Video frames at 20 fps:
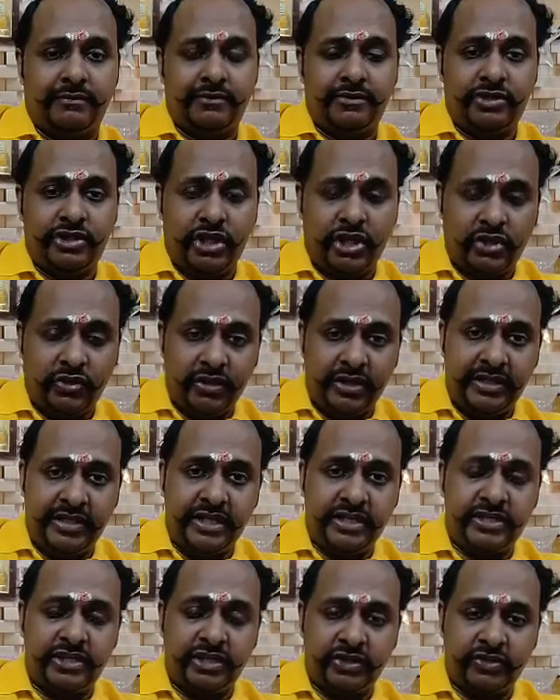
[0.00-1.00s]
genuine
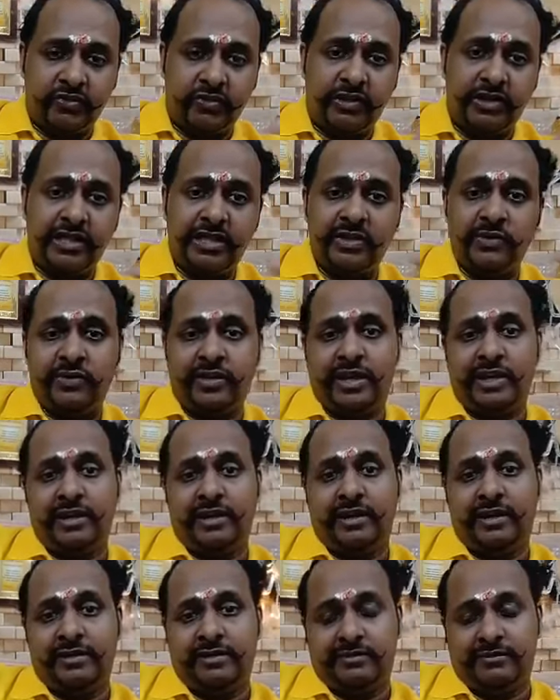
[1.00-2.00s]
teachers only you can
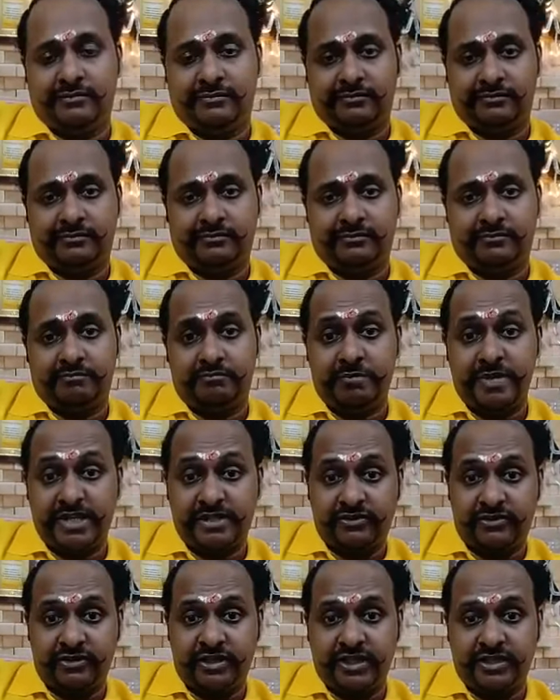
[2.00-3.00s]
learn
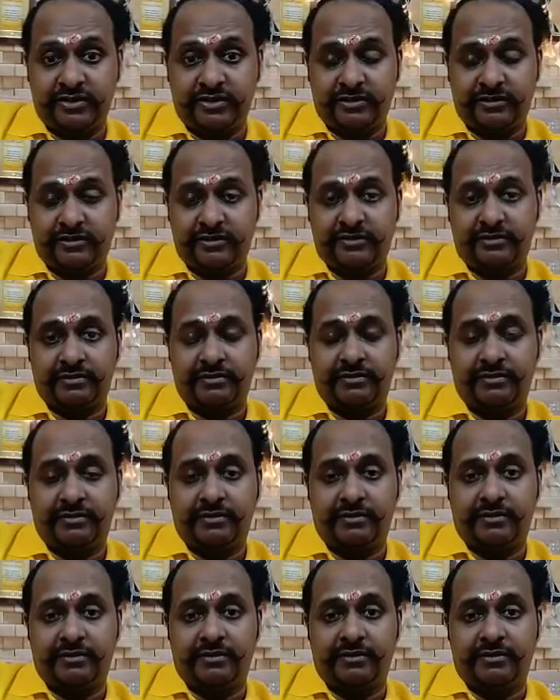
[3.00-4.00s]
best teachers
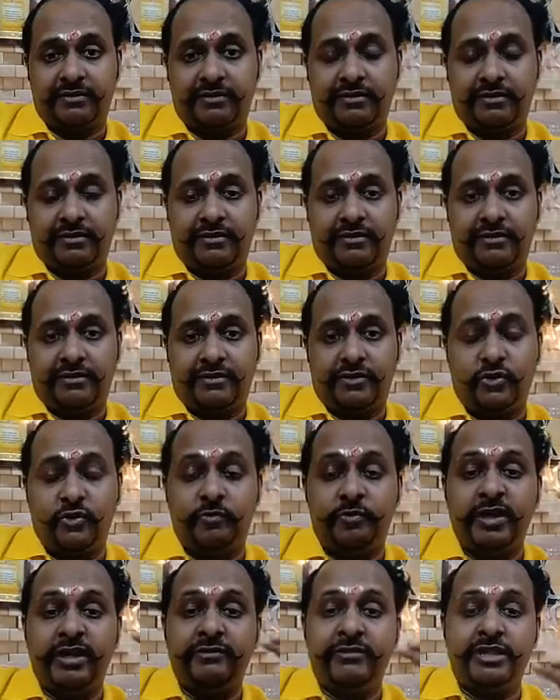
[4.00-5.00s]
you
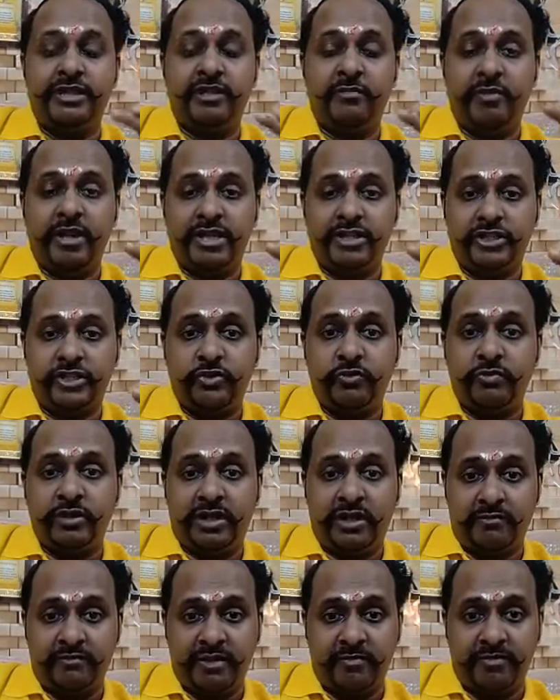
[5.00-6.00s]
be with the best, you
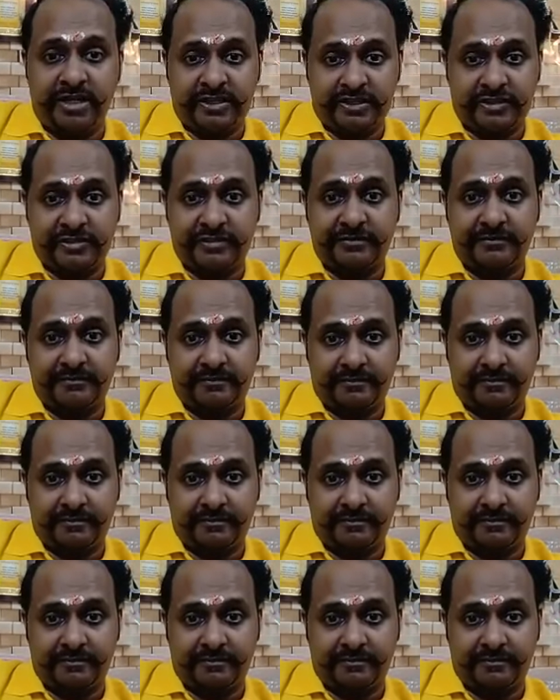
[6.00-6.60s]
become the best.